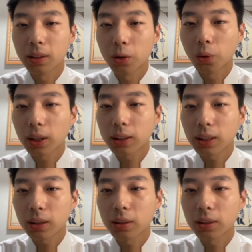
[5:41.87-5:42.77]
We are
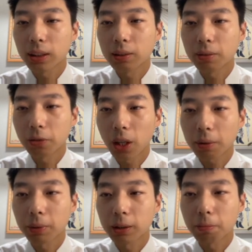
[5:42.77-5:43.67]
stitching these
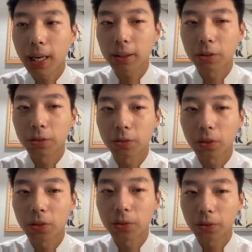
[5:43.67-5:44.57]
fragments back to
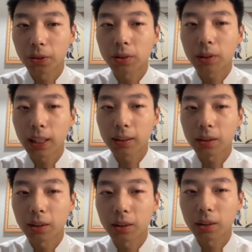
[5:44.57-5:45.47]
4 full
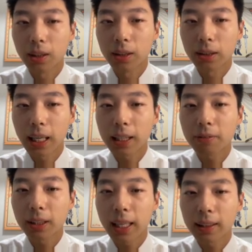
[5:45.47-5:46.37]
textures.
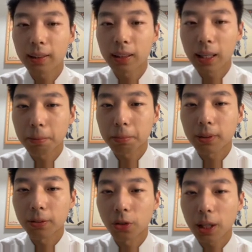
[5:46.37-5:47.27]
Naively adding up
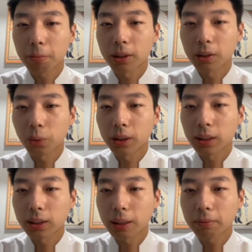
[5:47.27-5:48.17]
the fragments with the
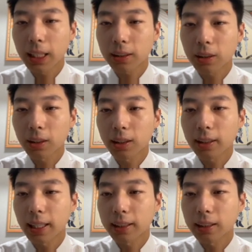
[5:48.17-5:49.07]
same texture
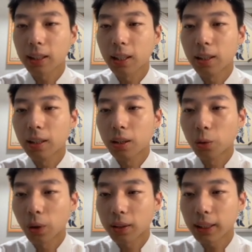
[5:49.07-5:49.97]
index
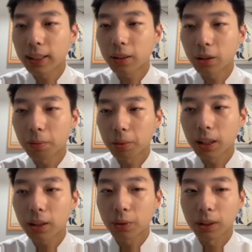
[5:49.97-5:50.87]
will lead to the
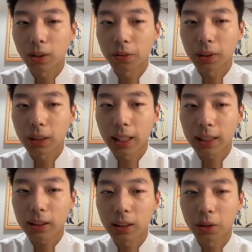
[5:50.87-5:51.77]
blurring of the
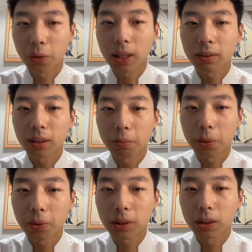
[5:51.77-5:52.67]
texture around the
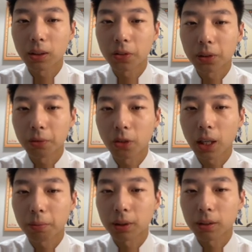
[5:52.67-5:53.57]
border of the
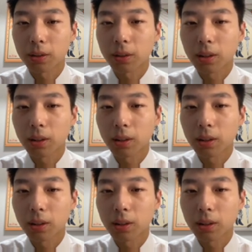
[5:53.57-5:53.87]
fragments.